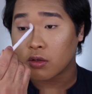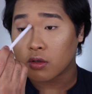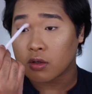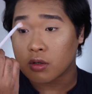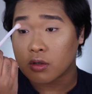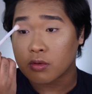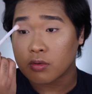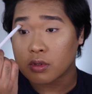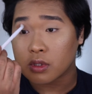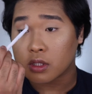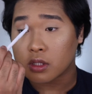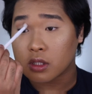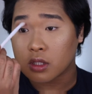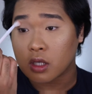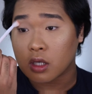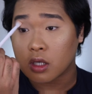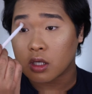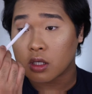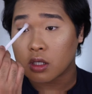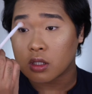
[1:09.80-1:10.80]
know what it's
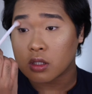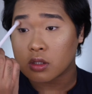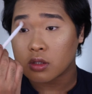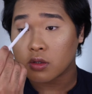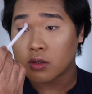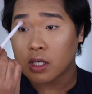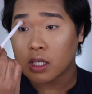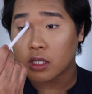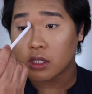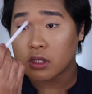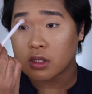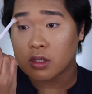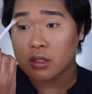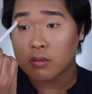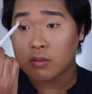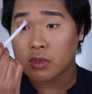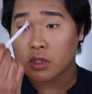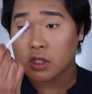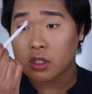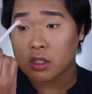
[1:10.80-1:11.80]
called,
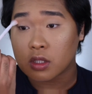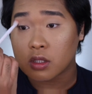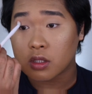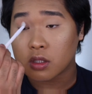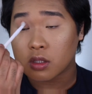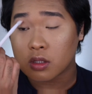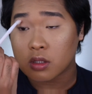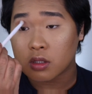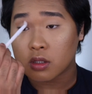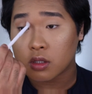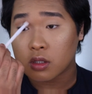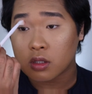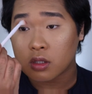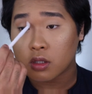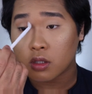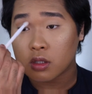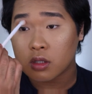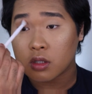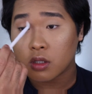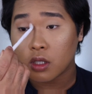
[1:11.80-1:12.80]
transumption.
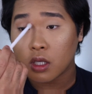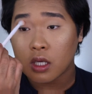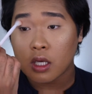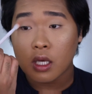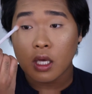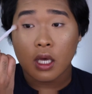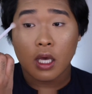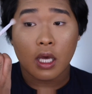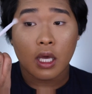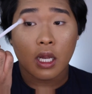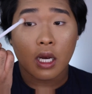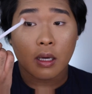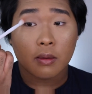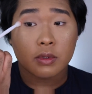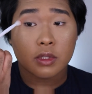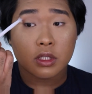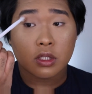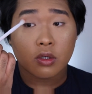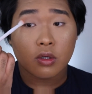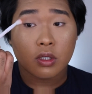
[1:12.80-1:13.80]
And
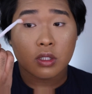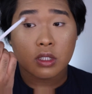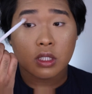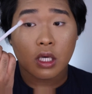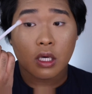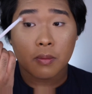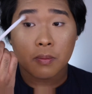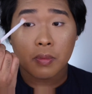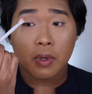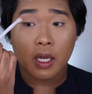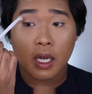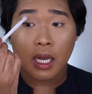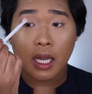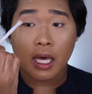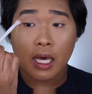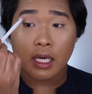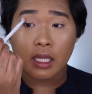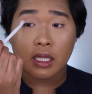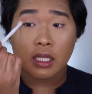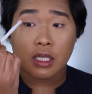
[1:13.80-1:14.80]
I'm just going to
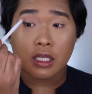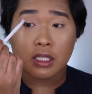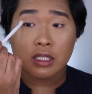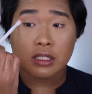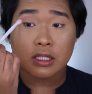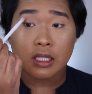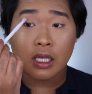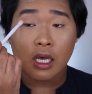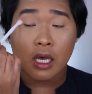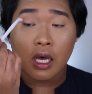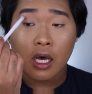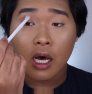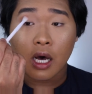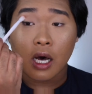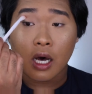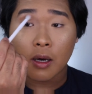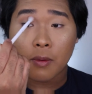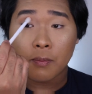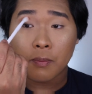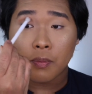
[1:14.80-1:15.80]
apply this
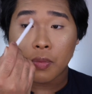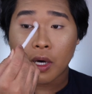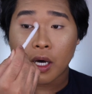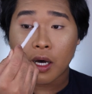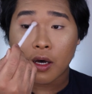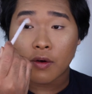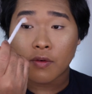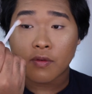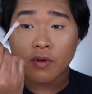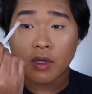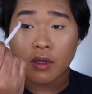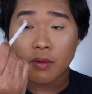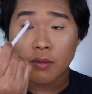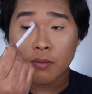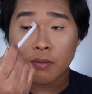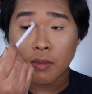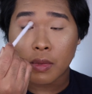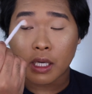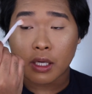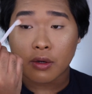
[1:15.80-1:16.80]
above
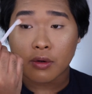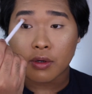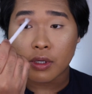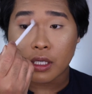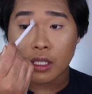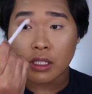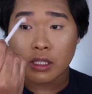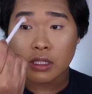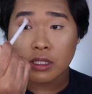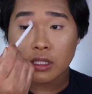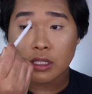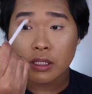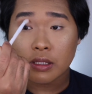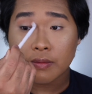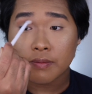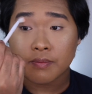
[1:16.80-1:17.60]
my crease.